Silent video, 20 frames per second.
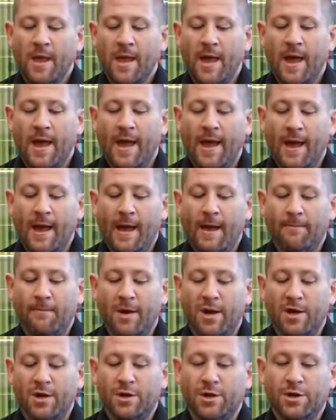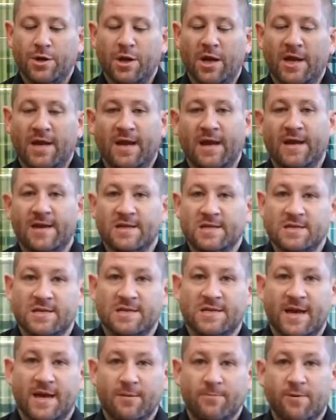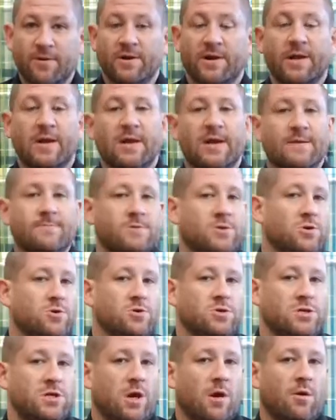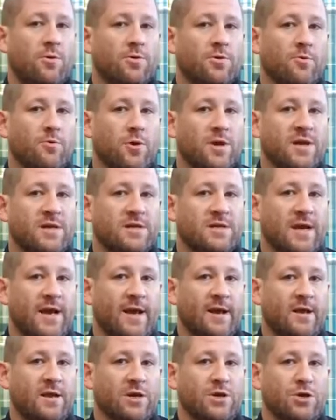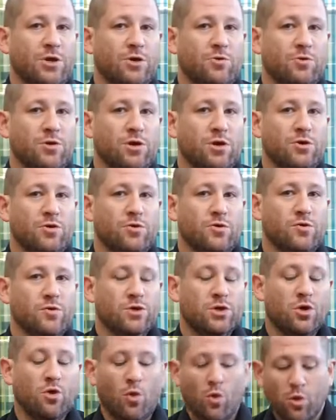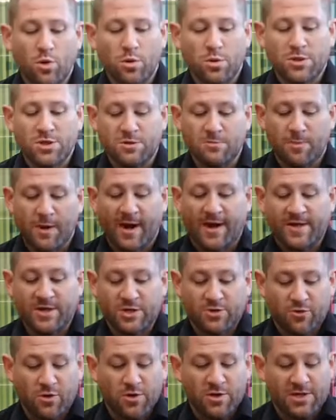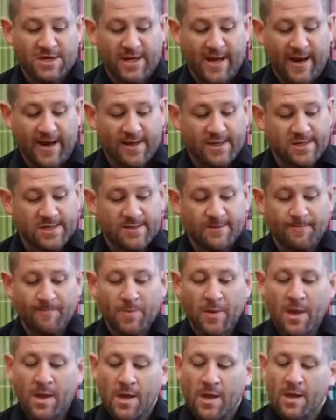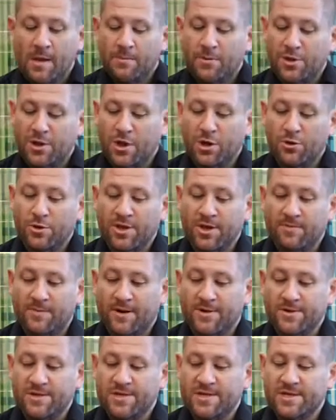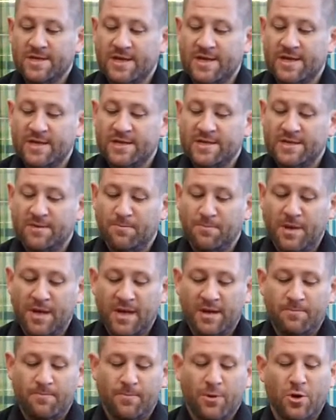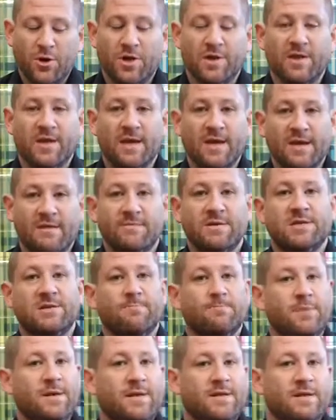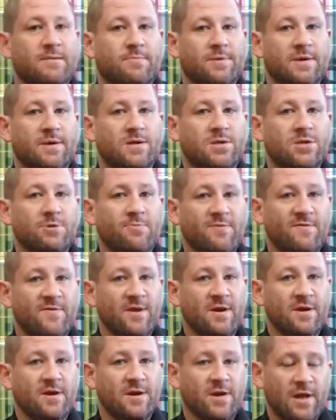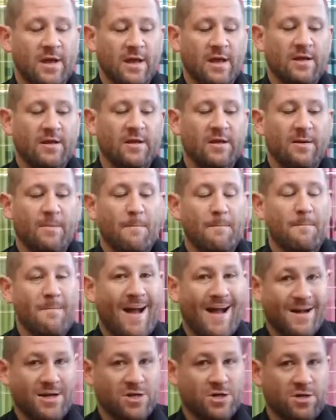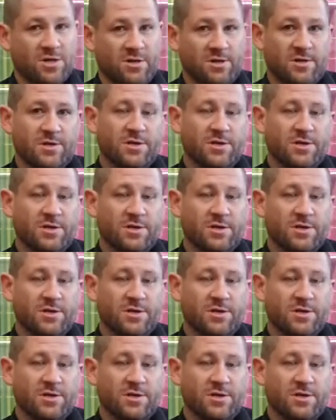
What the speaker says: And again, it's a deck building game, so you start with a weak deck and you use gold to buy stronger decks. But the cool thing about this is the main point of the game is to beat the big supervillain in the mansion.